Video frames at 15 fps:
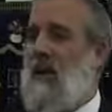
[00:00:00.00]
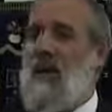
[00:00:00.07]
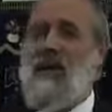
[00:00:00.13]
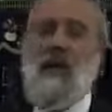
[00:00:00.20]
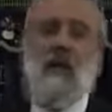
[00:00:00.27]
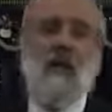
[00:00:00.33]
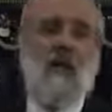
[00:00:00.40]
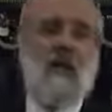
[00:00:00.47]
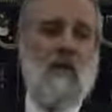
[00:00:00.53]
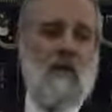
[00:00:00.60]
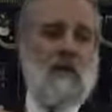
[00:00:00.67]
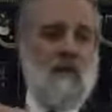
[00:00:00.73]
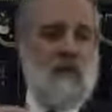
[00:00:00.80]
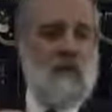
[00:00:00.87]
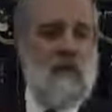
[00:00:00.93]
a
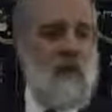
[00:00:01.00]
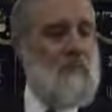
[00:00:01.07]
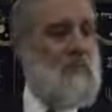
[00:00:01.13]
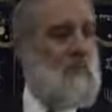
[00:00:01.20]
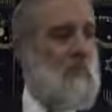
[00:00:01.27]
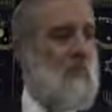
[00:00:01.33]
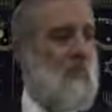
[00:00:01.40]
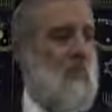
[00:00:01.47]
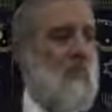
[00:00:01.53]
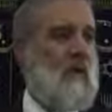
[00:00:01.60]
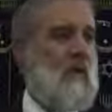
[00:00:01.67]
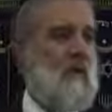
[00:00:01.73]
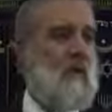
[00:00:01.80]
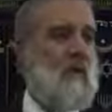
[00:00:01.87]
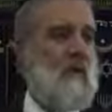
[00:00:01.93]

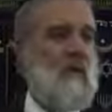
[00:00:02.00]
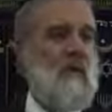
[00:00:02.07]
subsequent